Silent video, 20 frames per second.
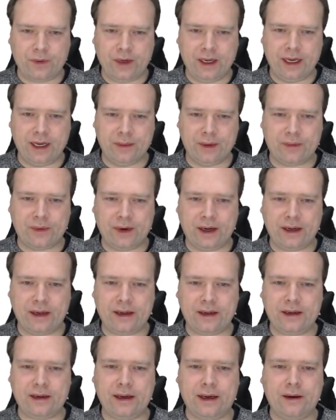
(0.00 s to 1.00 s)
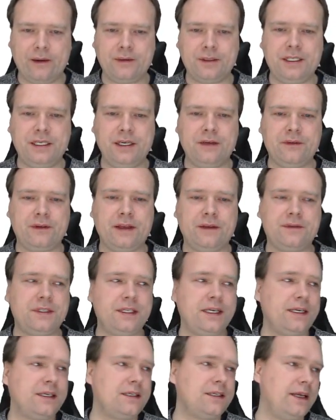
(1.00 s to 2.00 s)
rename it right now. Shift
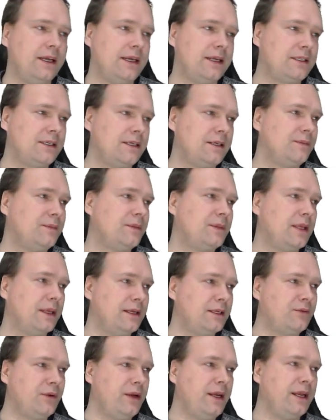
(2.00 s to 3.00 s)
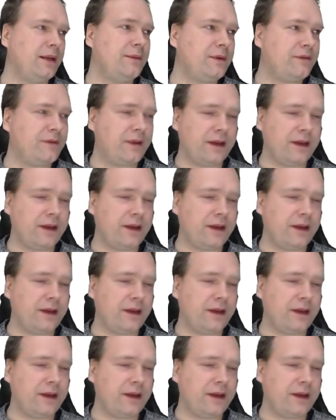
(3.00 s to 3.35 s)
F6, enter, then it's renamed.